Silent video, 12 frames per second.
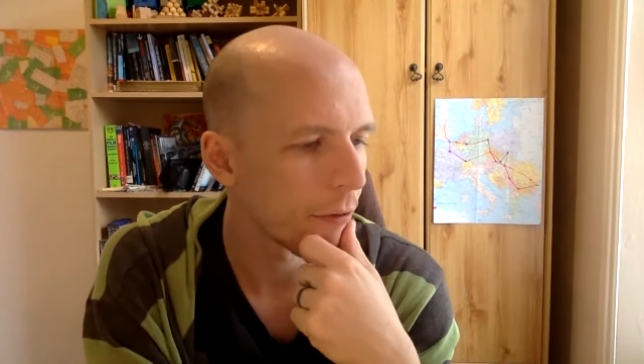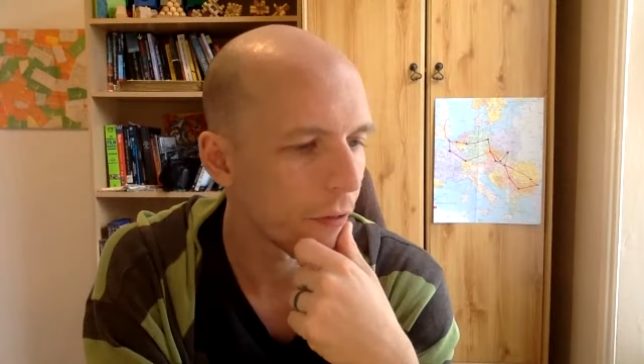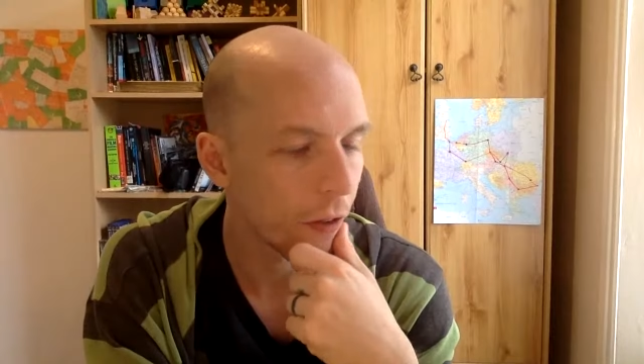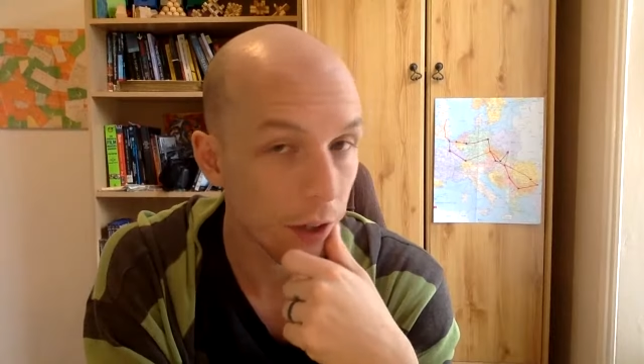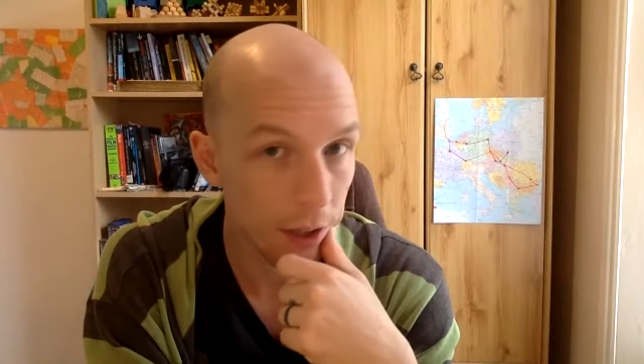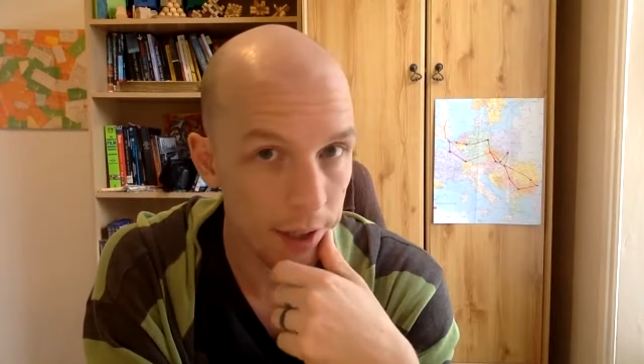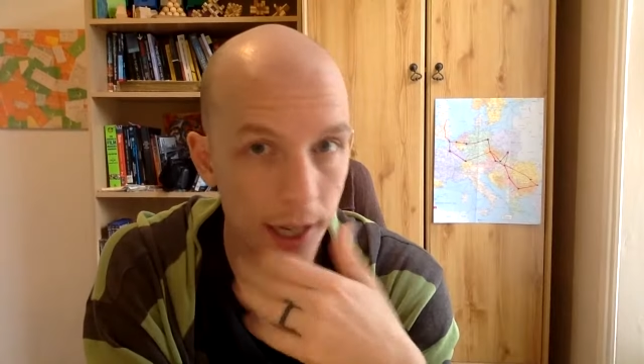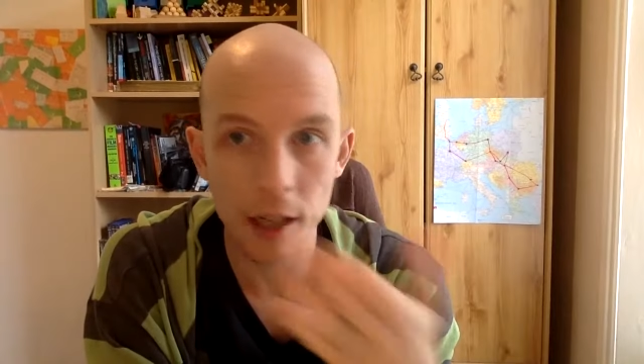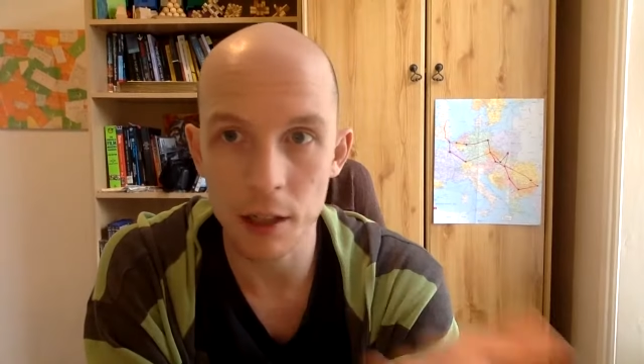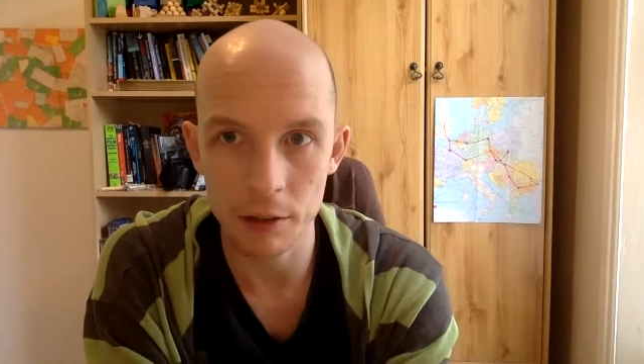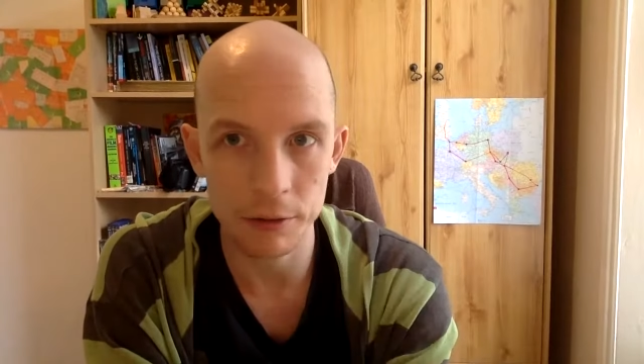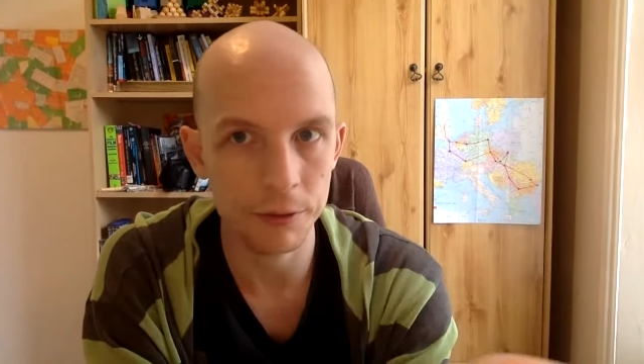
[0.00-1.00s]
for the
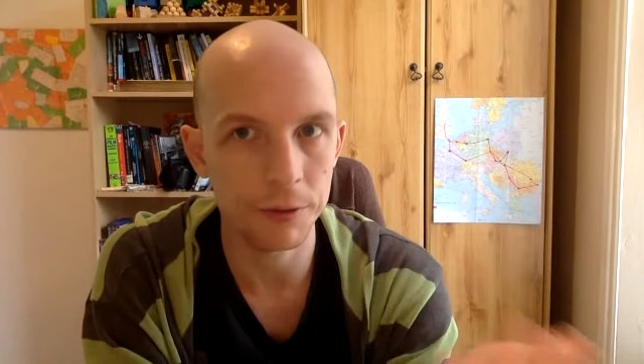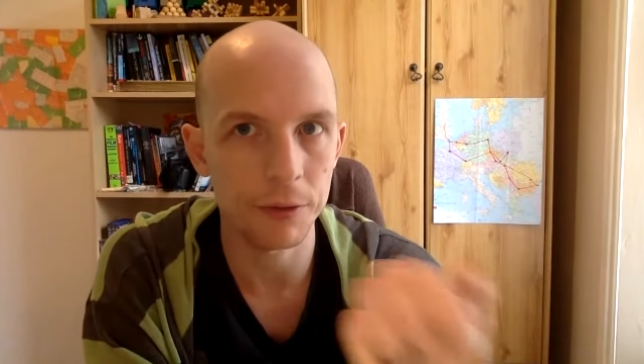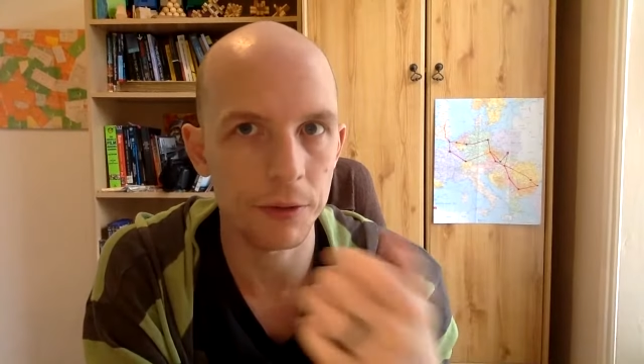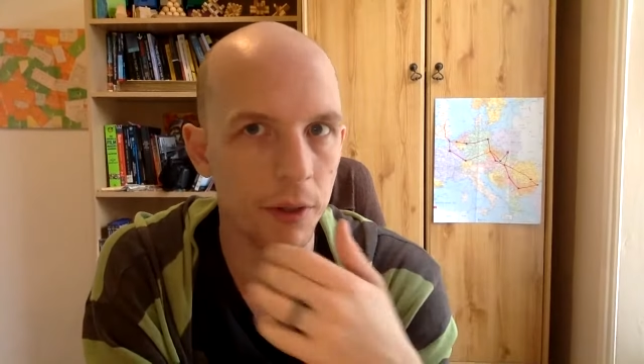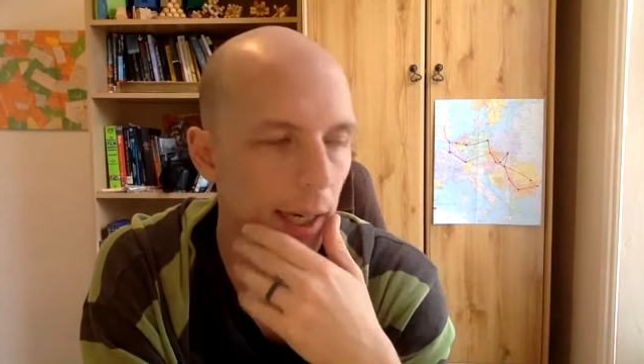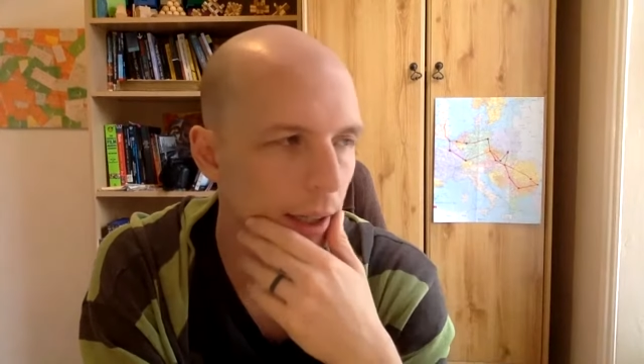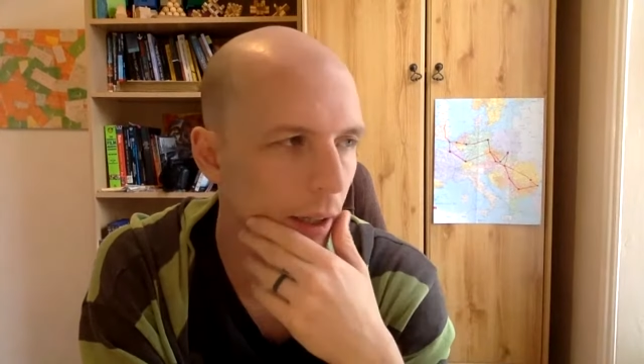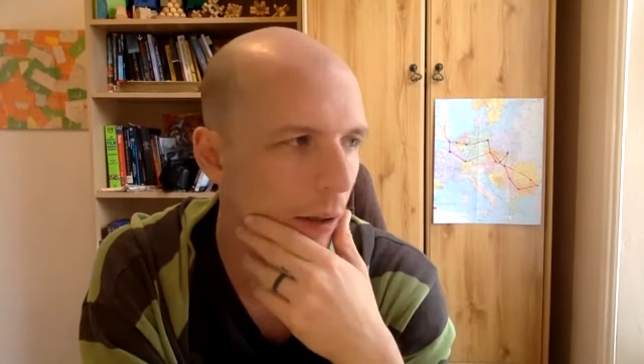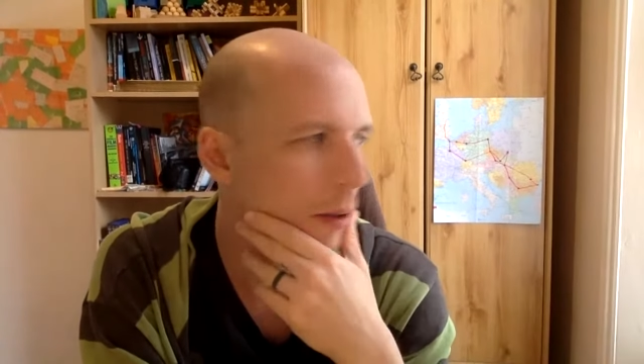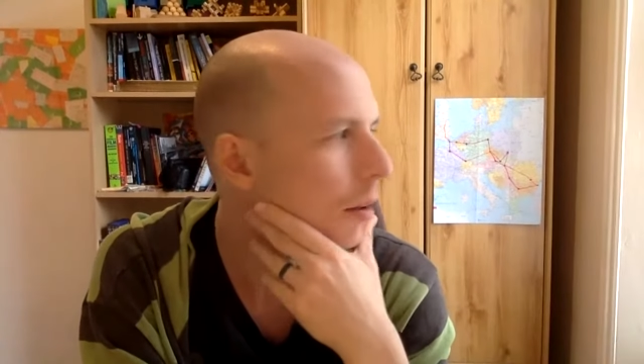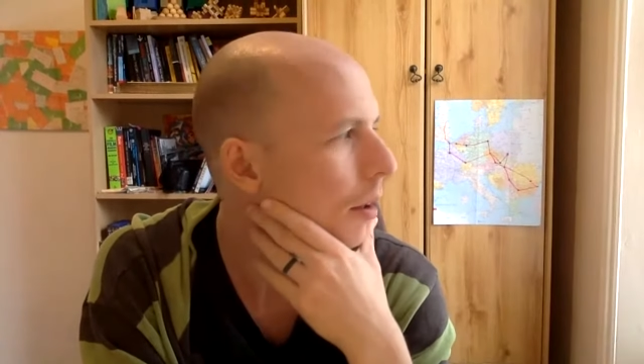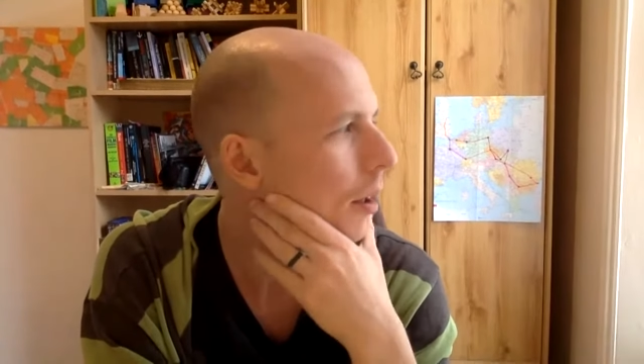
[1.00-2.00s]
sake of
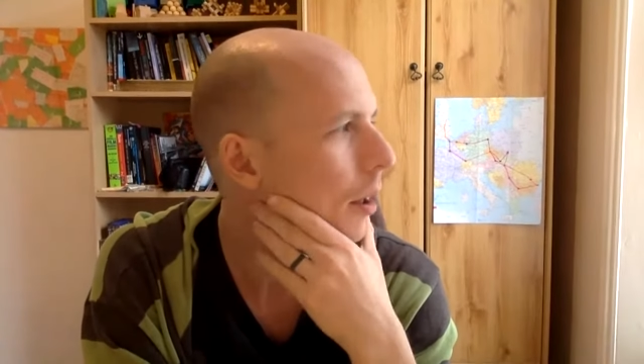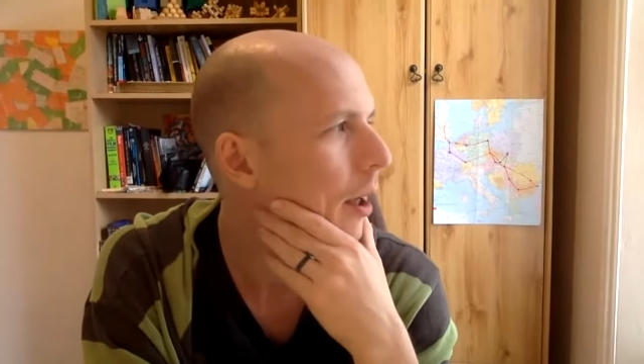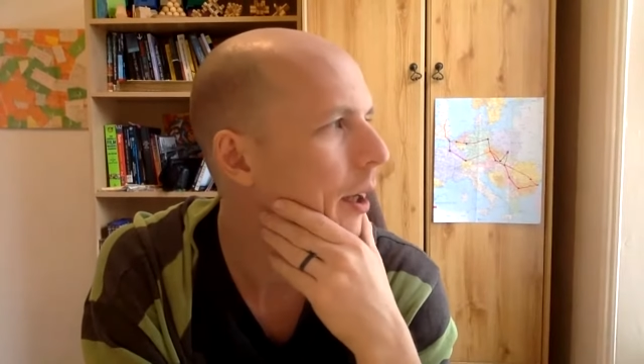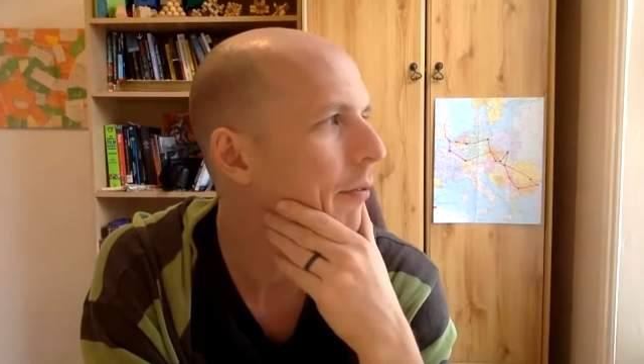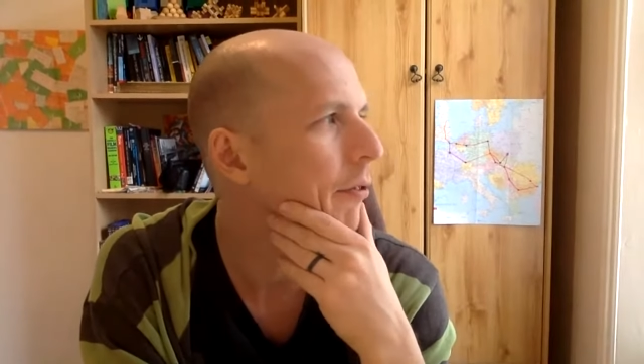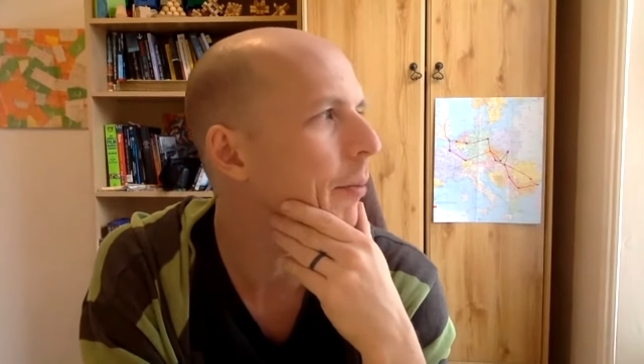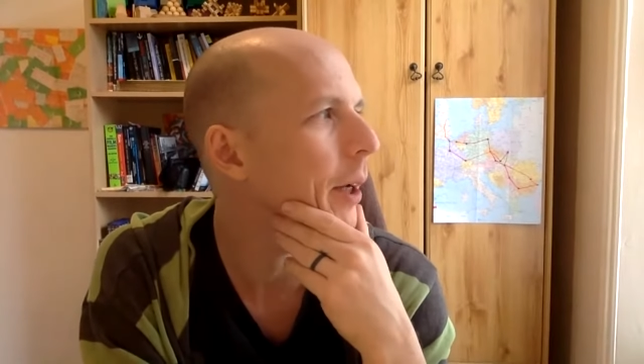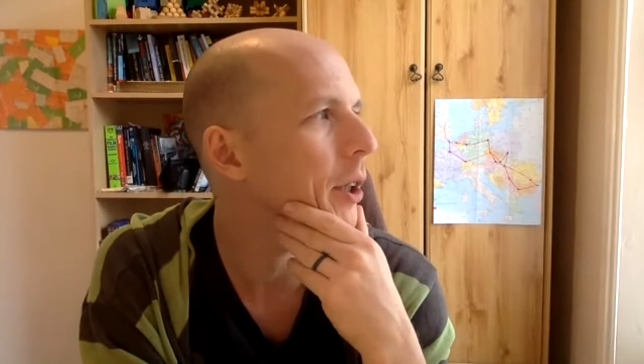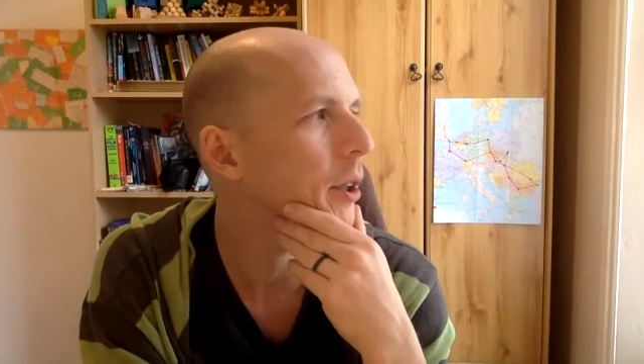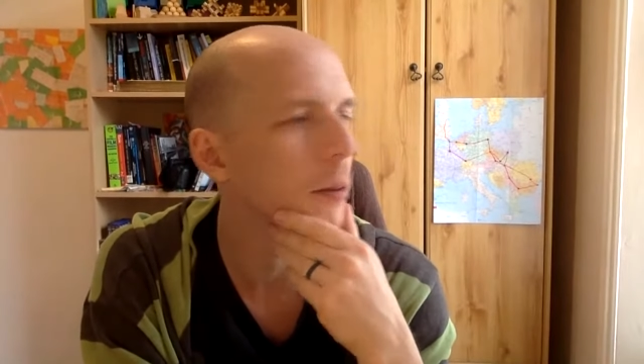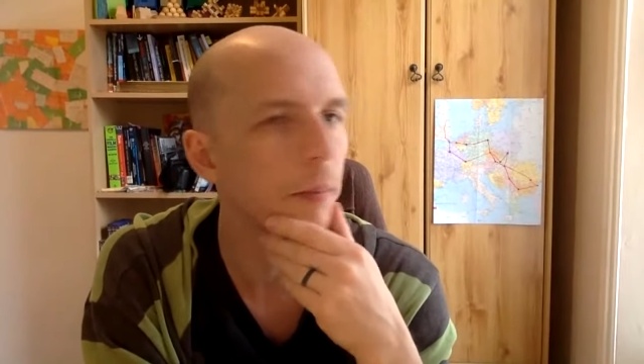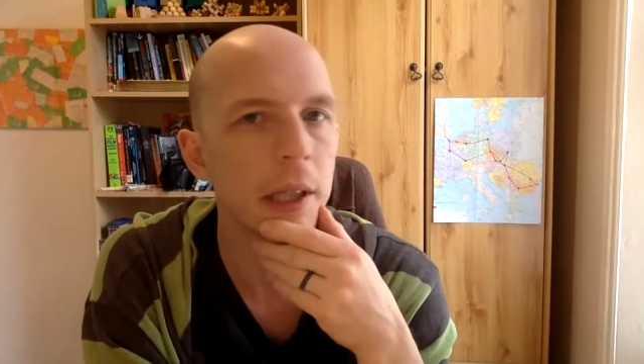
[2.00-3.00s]
adding
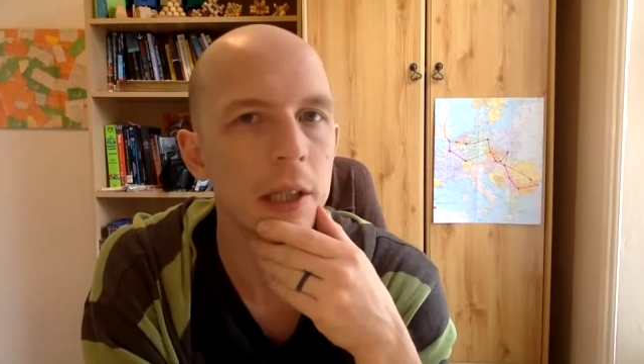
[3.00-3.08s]
information